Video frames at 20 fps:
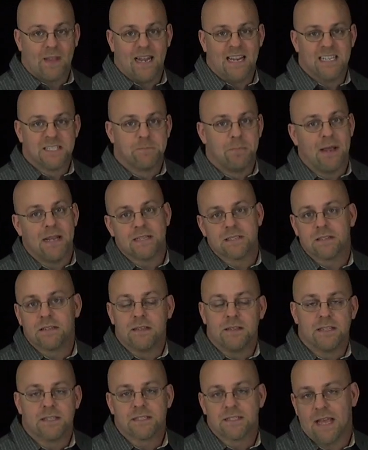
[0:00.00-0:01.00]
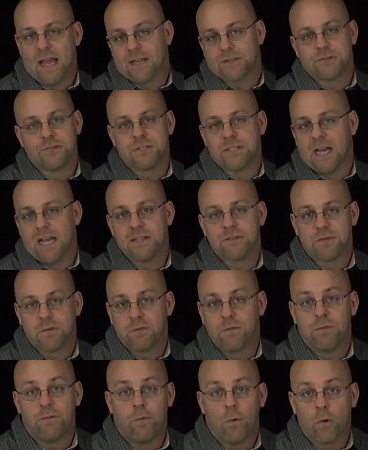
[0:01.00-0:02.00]
it's basically this exercise for
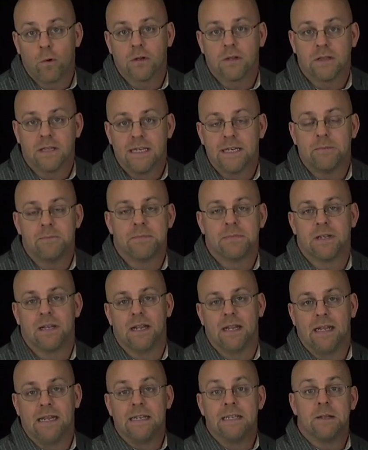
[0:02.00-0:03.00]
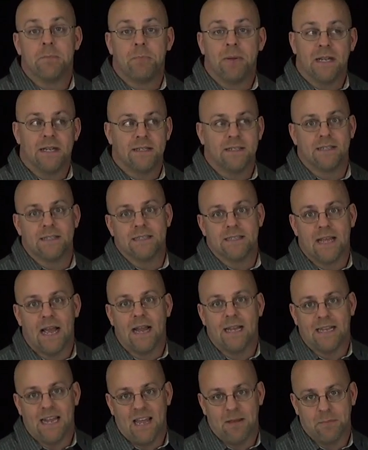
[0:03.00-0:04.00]
four-limb independent
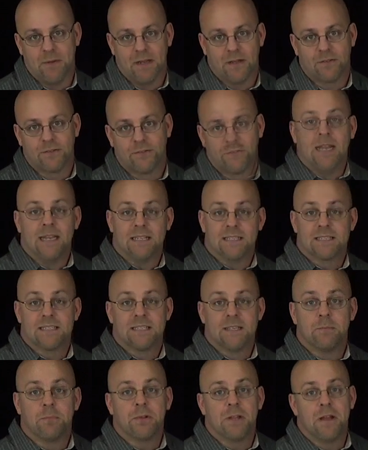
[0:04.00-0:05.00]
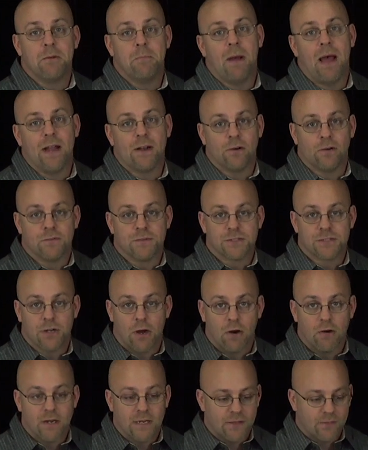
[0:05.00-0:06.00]
dynamics. And it's simply a matter of
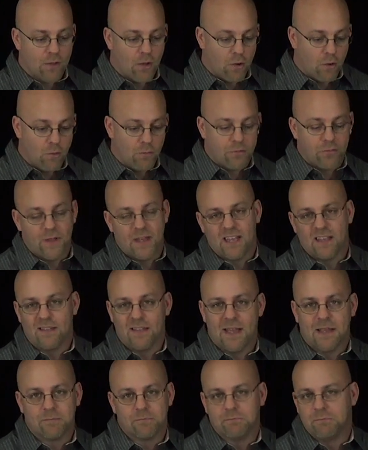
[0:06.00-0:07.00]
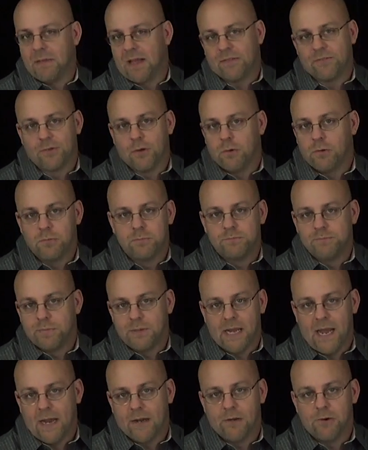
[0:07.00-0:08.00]
starting the whole thing at like mezzo
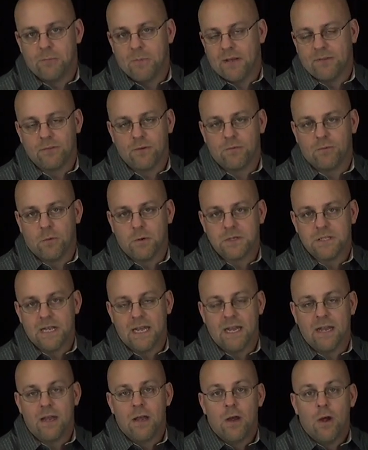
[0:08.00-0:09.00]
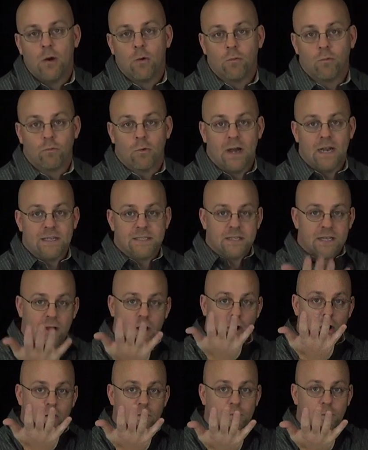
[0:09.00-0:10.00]
piano, mezzo forte, raising
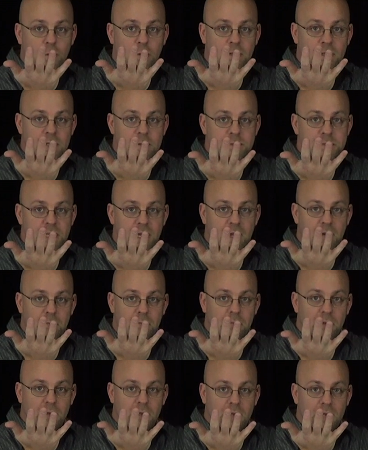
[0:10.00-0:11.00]
all four limbs up